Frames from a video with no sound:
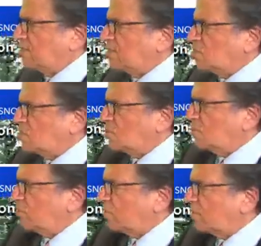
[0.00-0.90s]
This is the
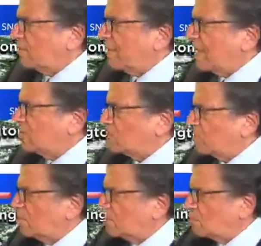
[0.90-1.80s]
good frontal
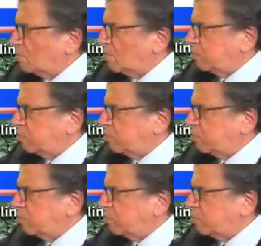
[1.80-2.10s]
boundary, which will